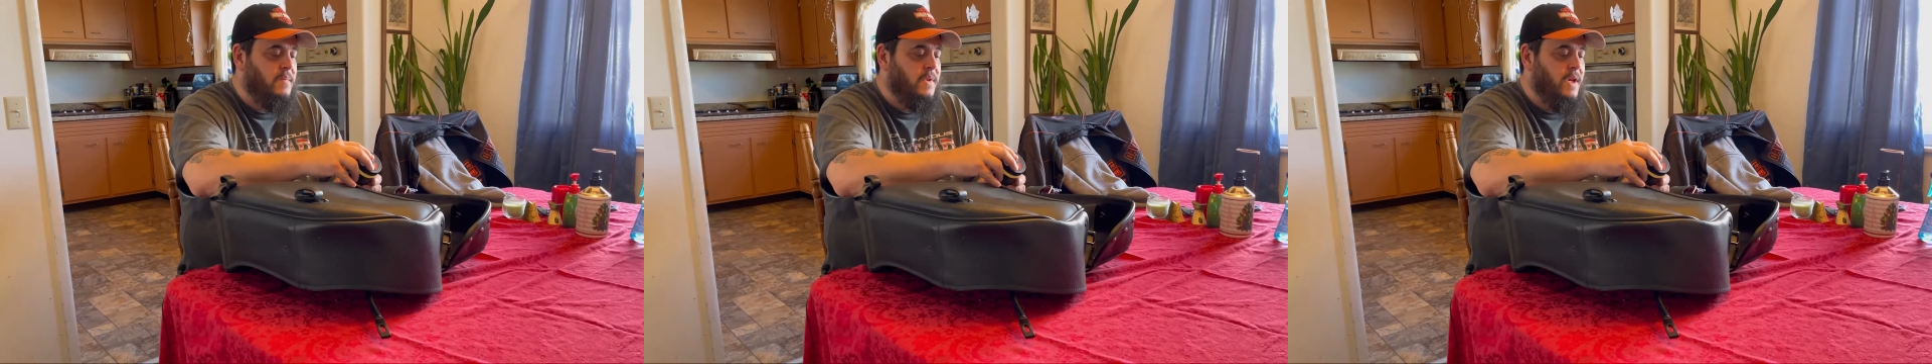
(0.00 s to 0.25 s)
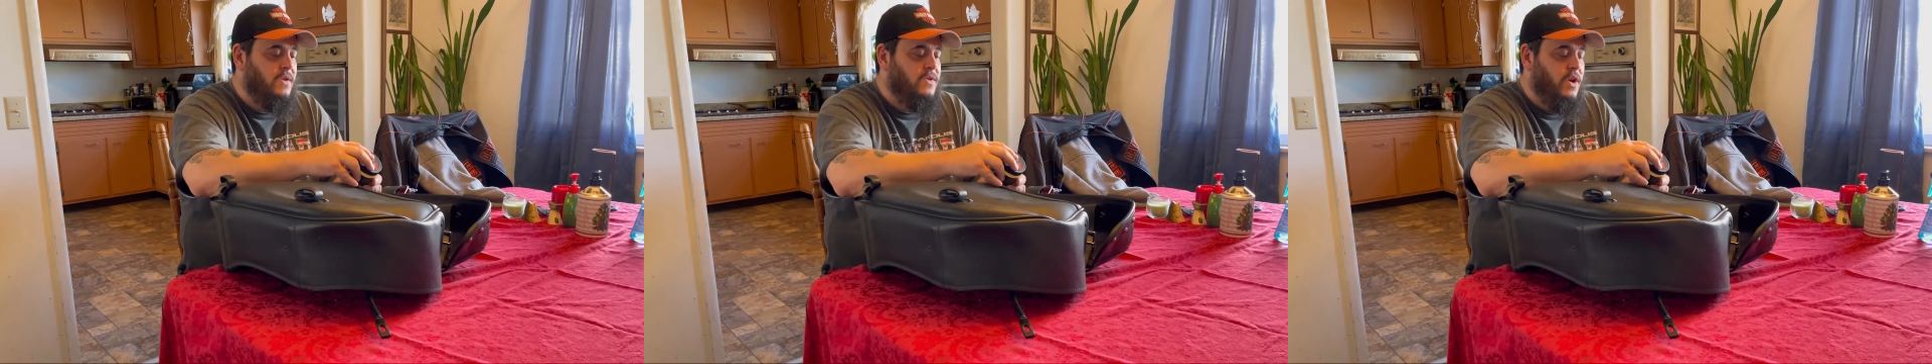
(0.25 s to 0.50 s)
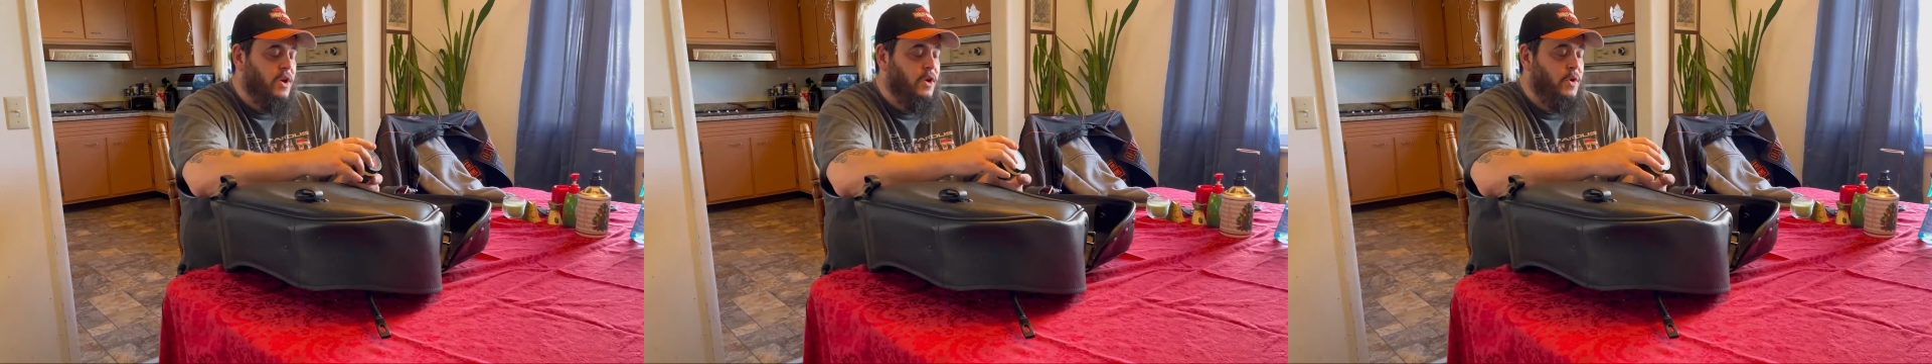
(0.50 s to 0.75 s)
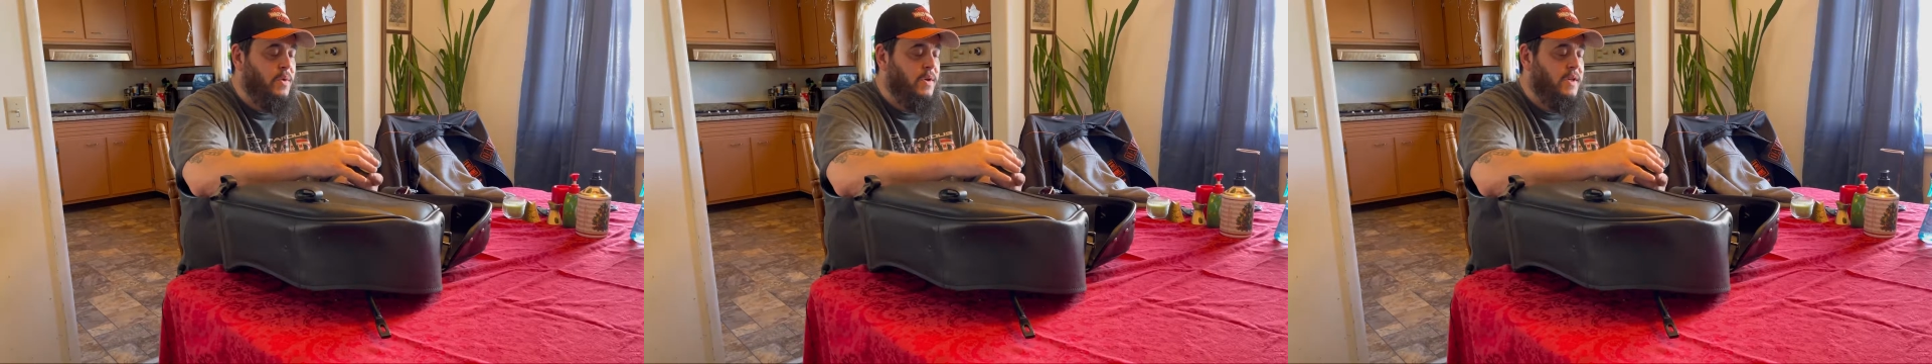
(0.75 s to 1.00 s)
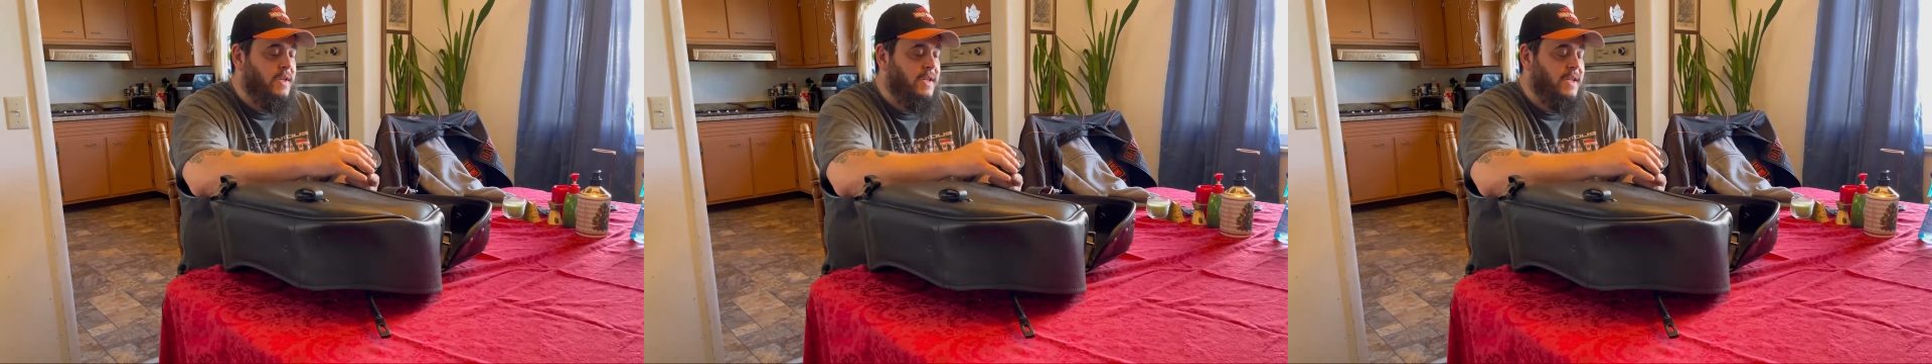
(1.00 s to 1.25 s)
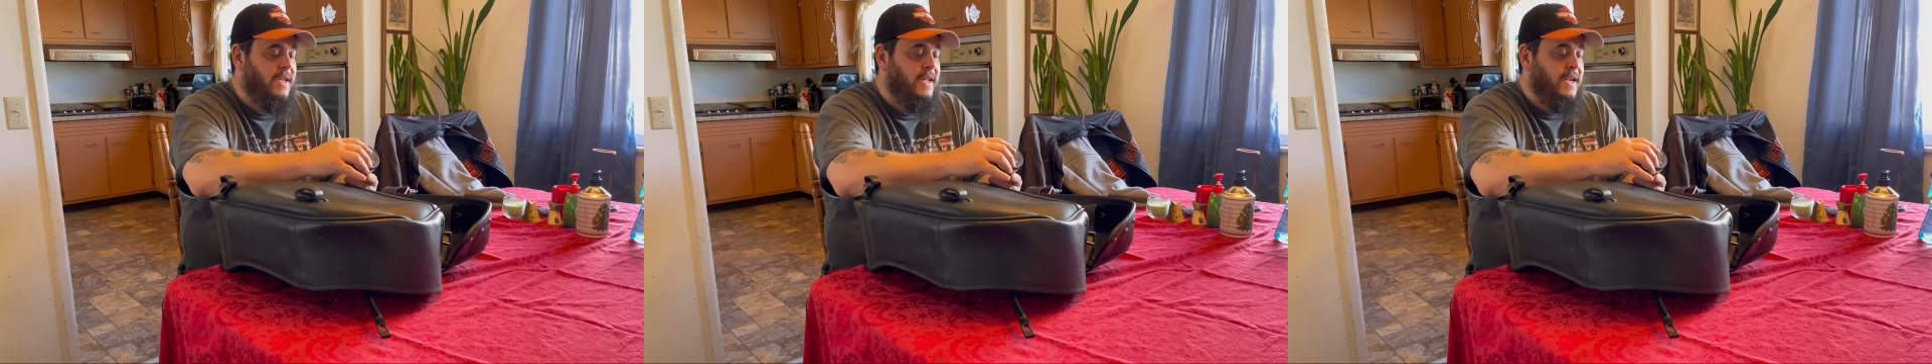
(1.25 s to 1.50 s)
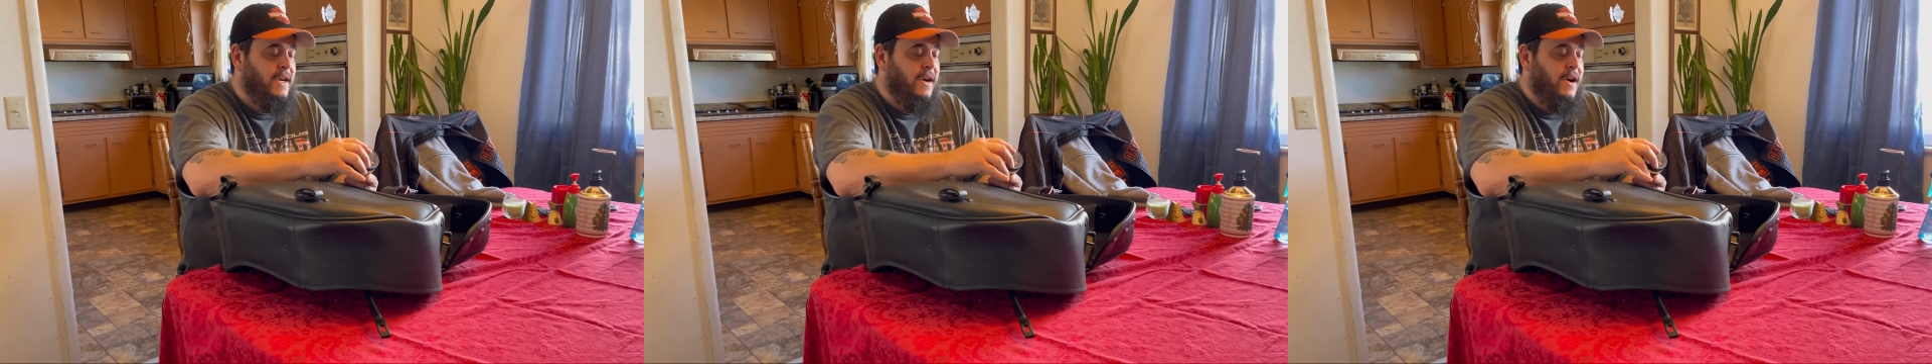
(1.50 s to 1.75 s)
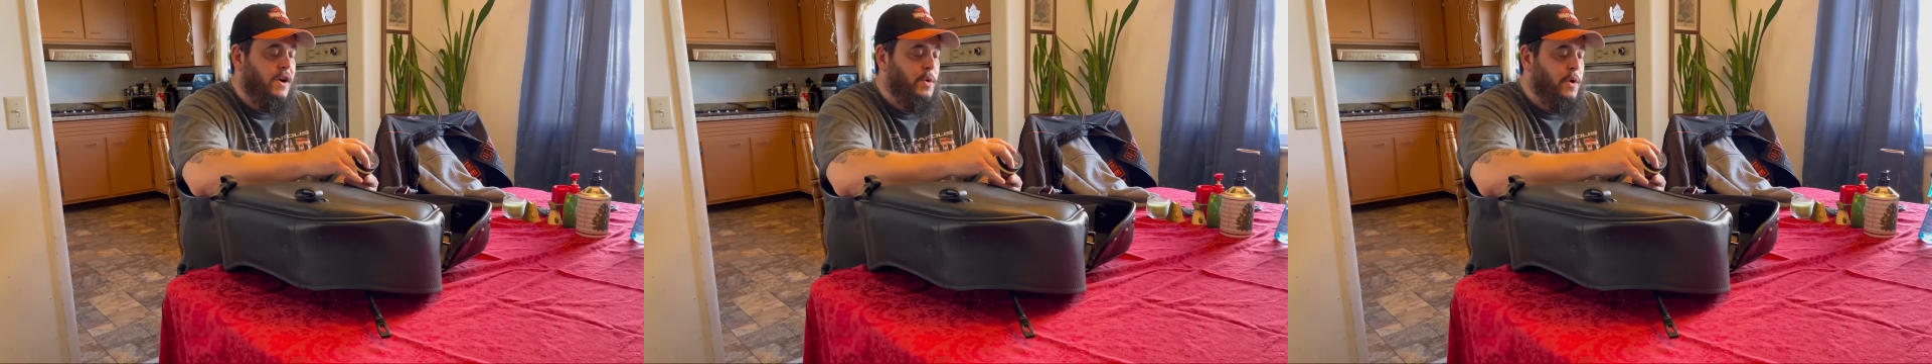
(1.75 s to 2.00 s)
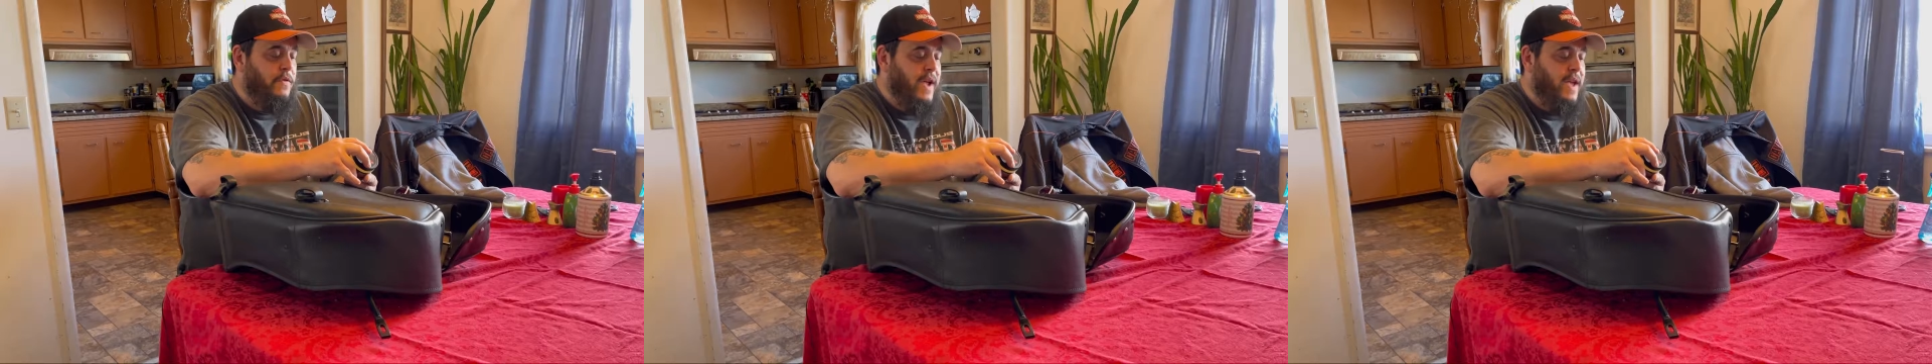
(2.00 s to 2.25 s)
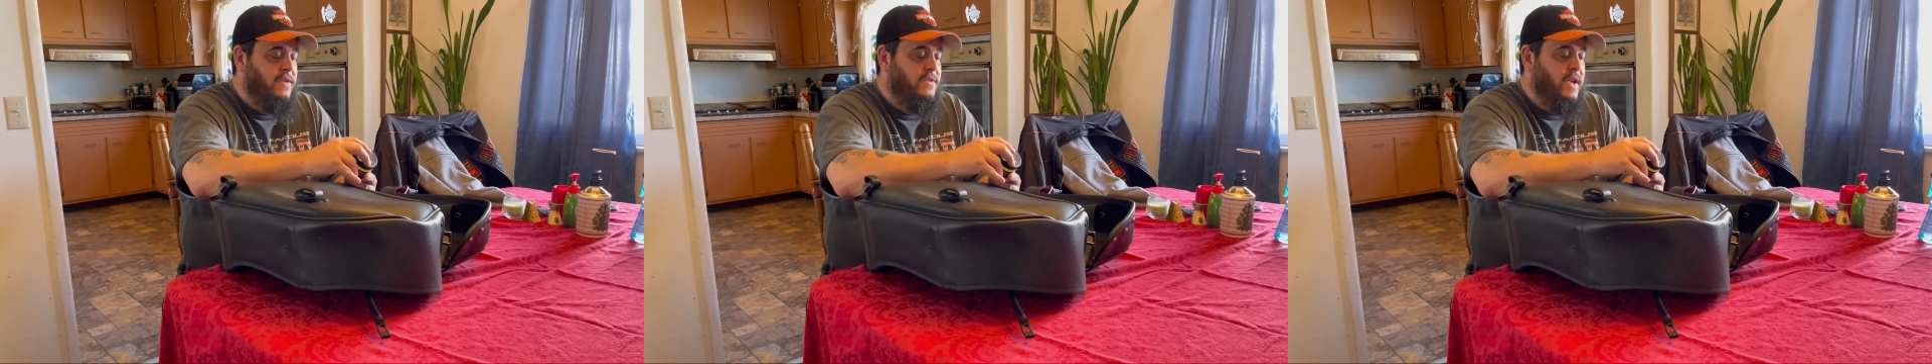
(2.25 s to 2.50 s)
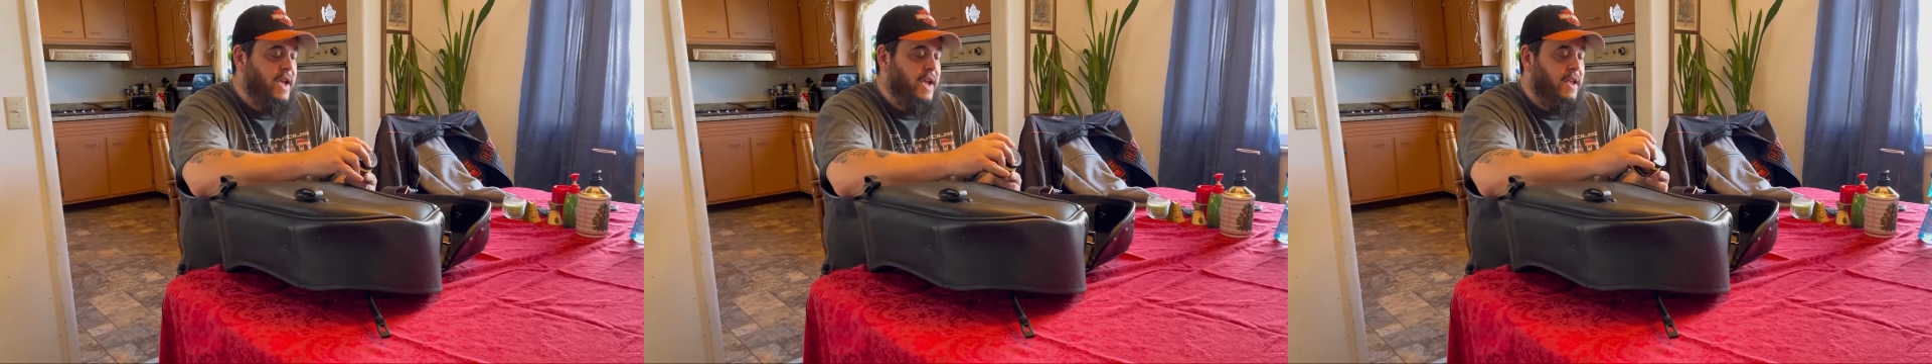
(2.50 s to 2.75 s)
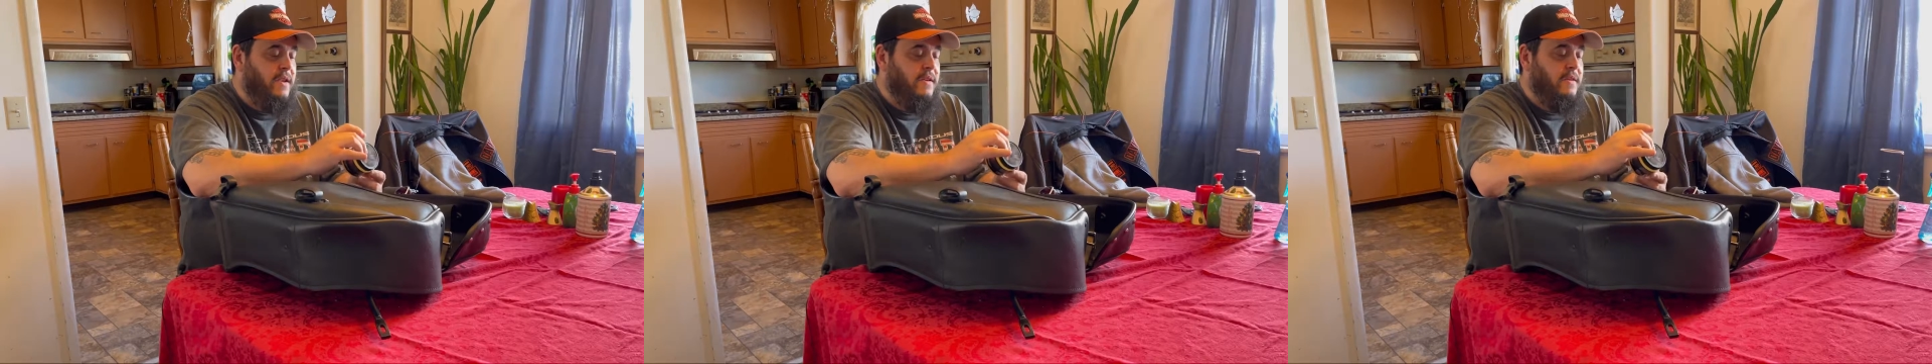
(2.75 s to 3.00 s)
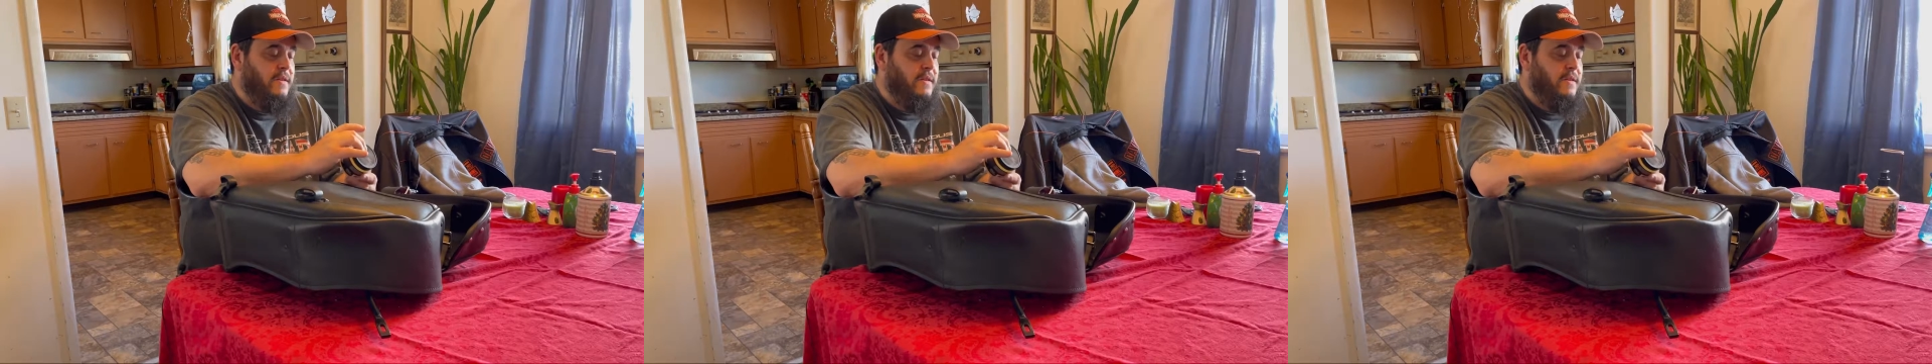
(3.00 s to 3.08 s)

So with that said,